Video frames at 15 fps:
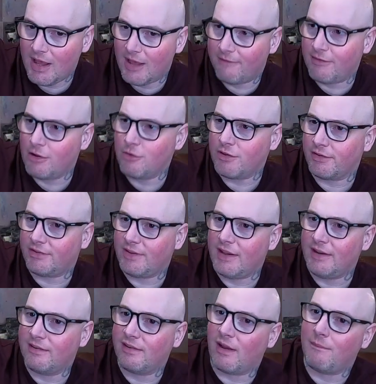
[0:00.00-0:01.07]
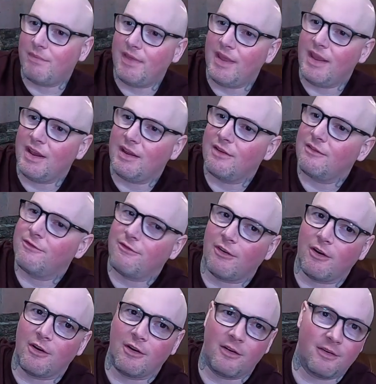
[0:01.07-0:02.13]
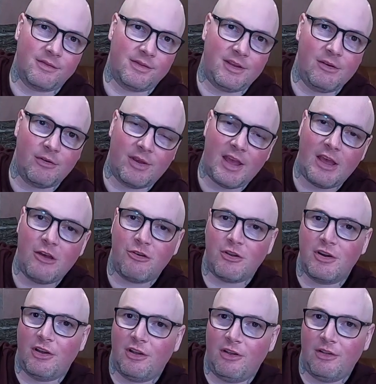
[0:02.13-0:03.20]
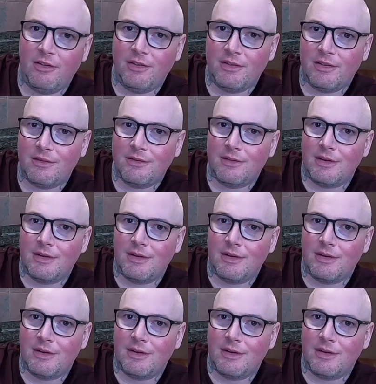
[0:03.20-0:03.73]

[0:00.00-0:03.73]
If you just need something for the occasional,